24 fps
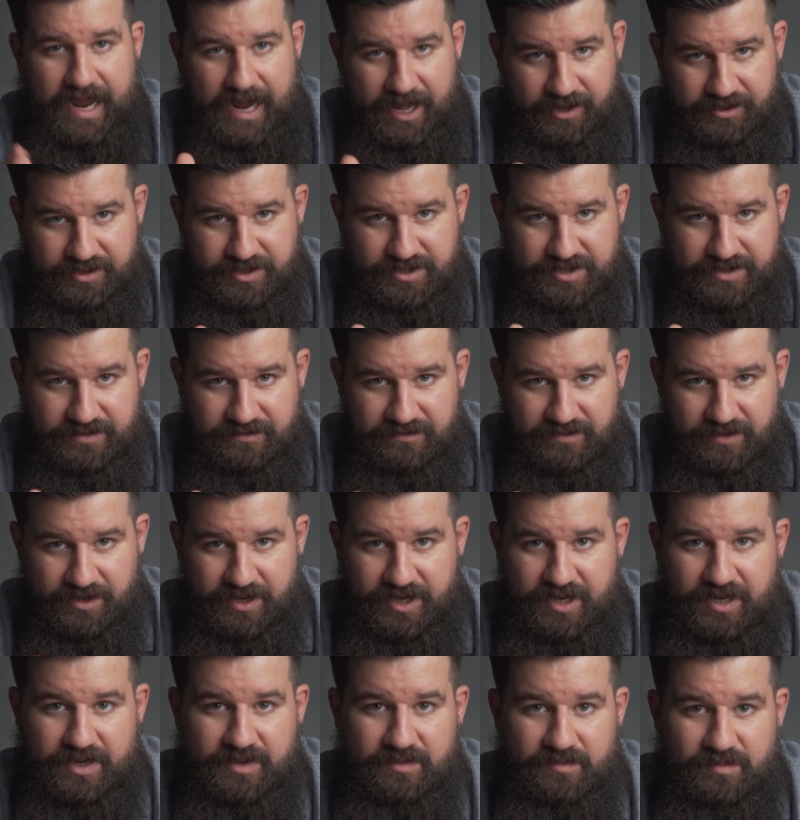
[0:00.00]

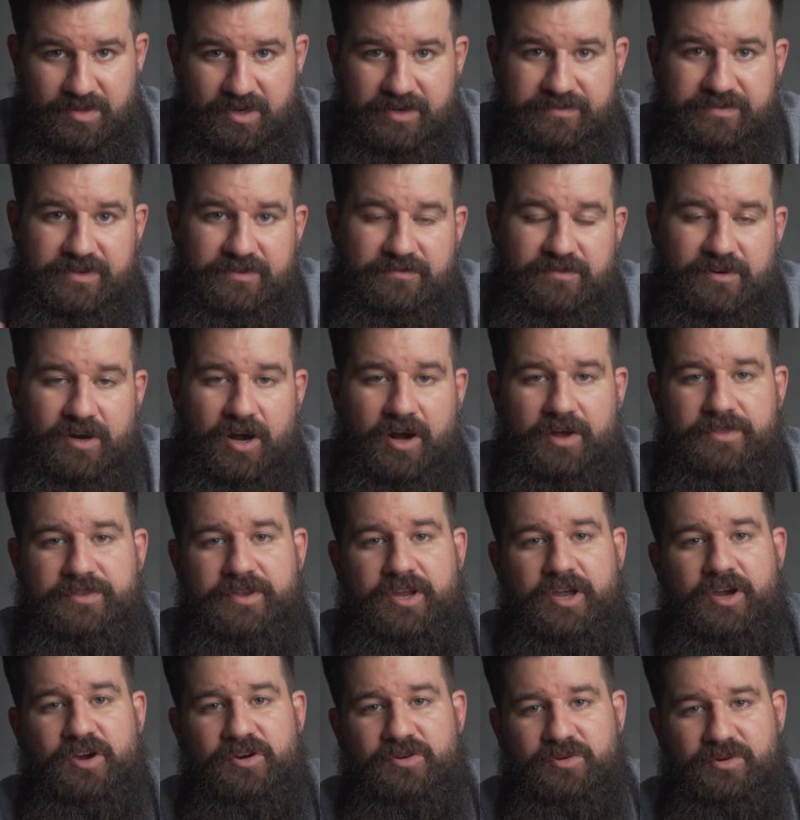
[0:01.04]
allergen-free, perfect for
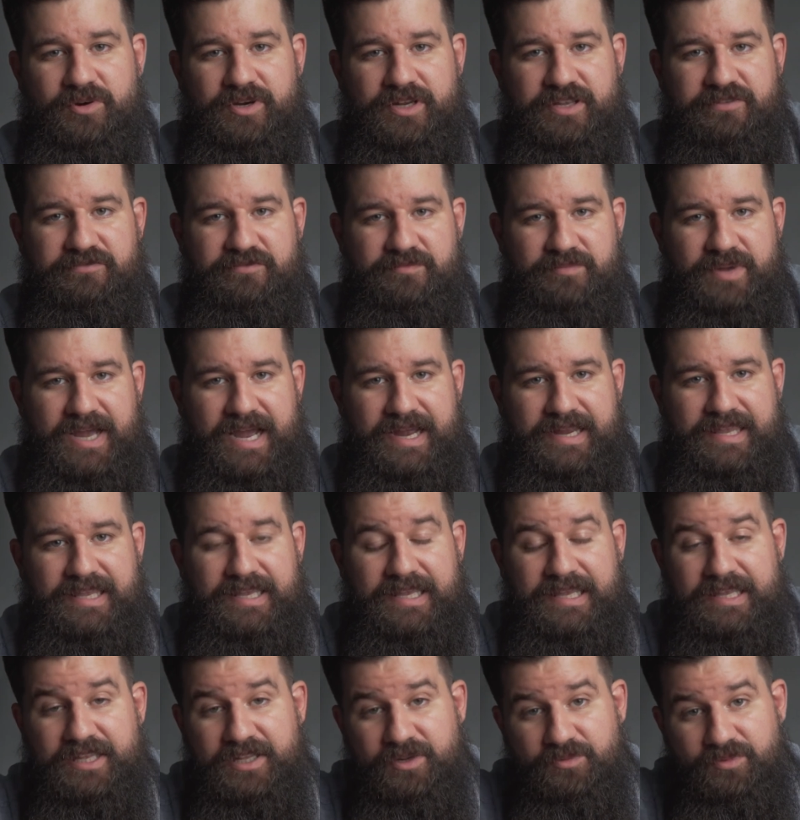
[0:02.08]
on-the-go or even
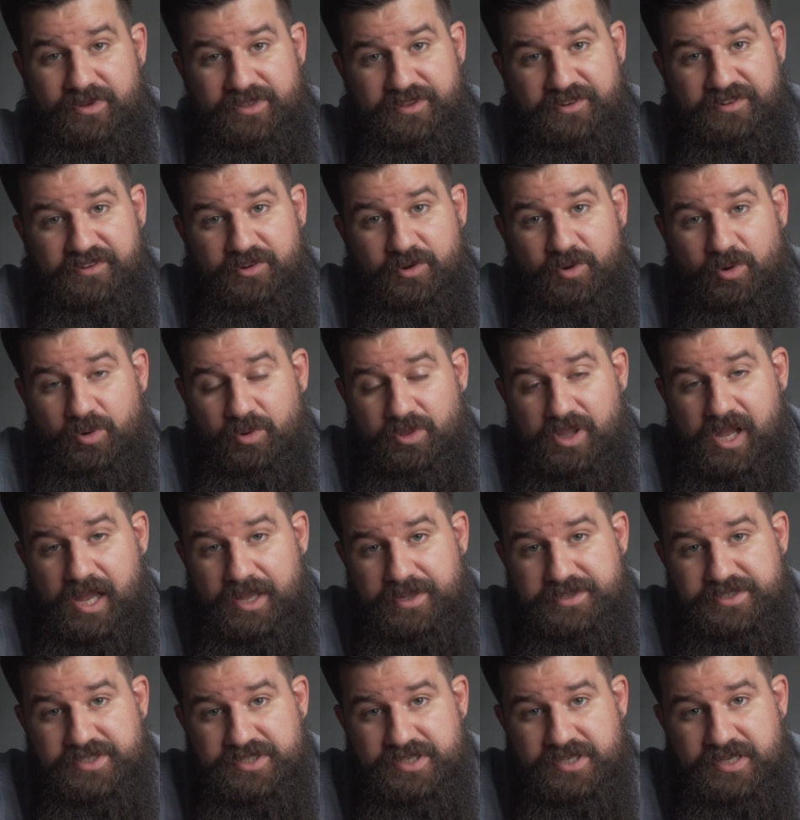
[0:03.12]
packing in with the school
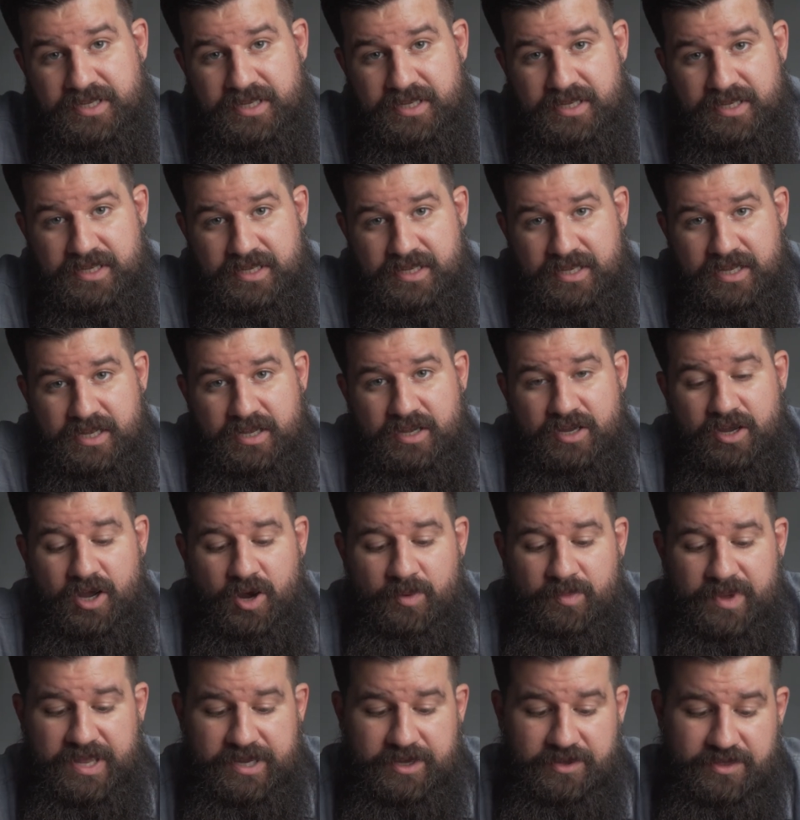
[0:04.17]
lunch.
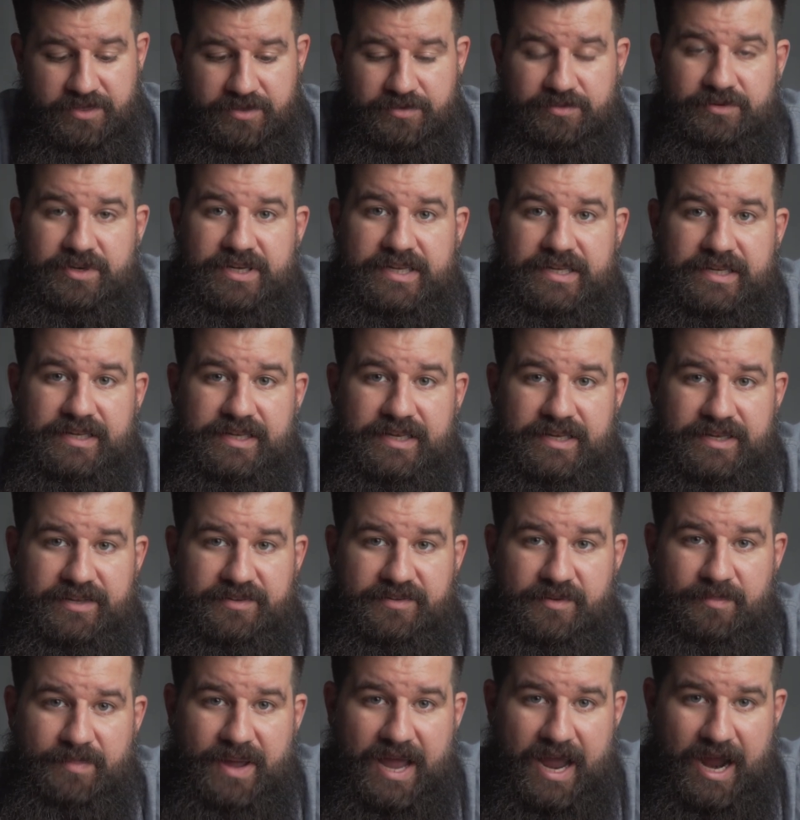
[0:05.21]
Omega-3
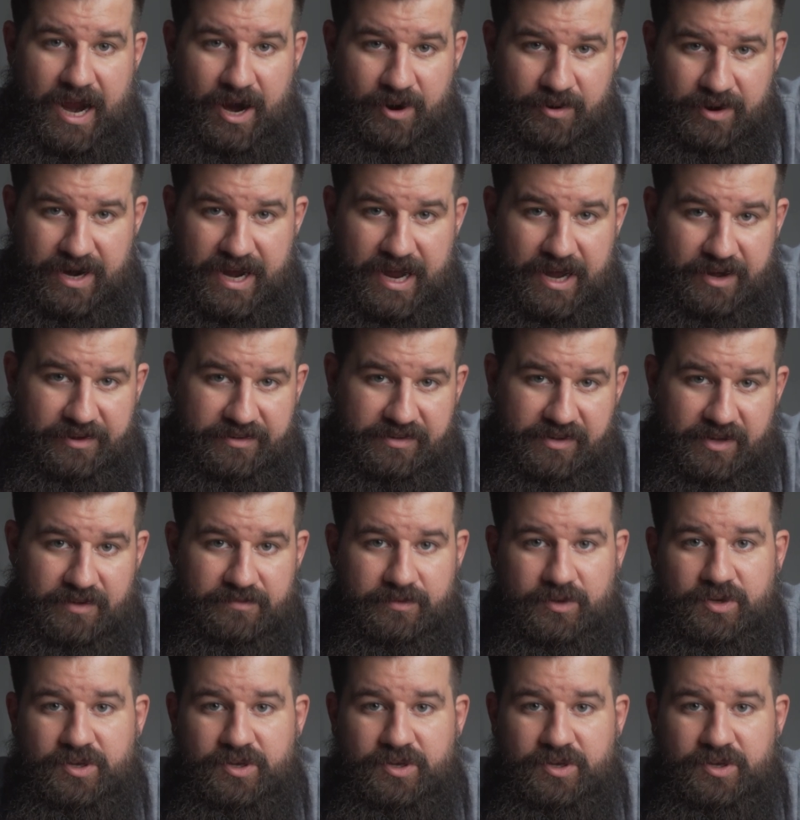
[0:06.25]
is a powerhouse of a